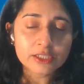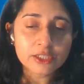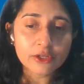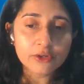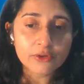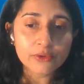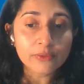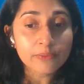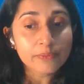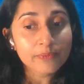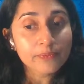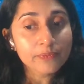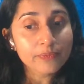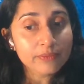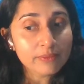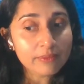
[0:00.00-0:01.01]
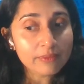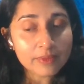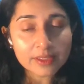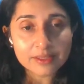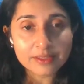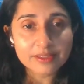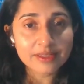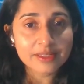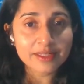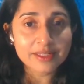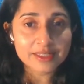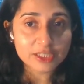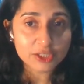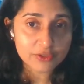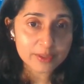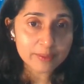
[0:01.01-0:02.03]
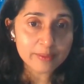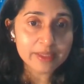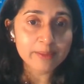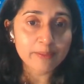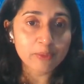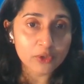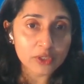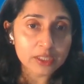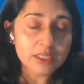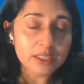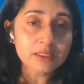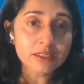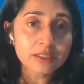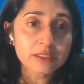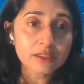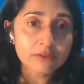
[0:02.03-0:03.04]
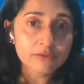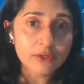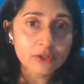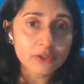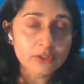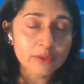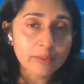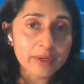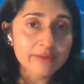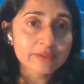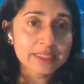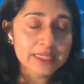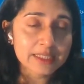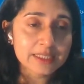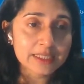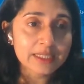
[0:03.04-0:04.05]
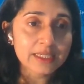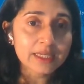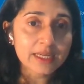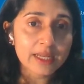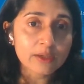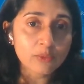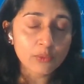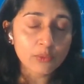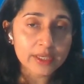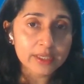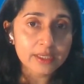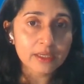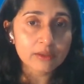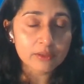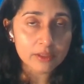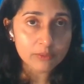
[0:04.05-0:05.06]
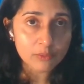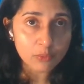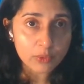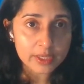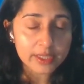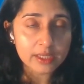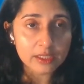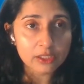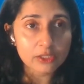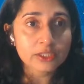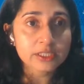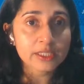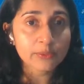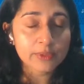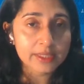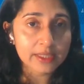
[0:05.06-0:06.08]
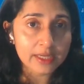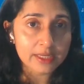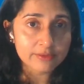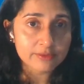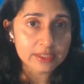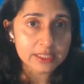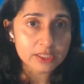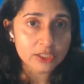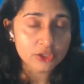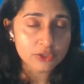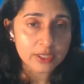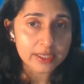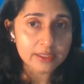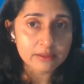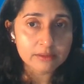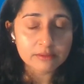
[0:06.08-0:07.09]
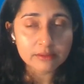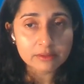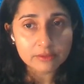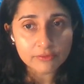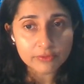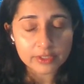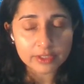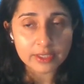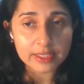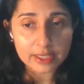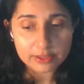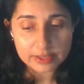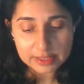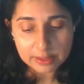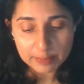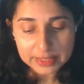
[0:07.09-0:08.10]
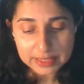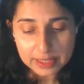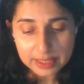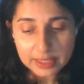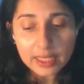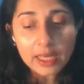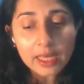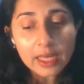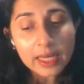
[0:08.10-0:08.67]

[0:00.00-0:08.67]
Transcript: So extremely important, the role of the private sector, and we are working closely with the IFC to try and figure out how this can be done.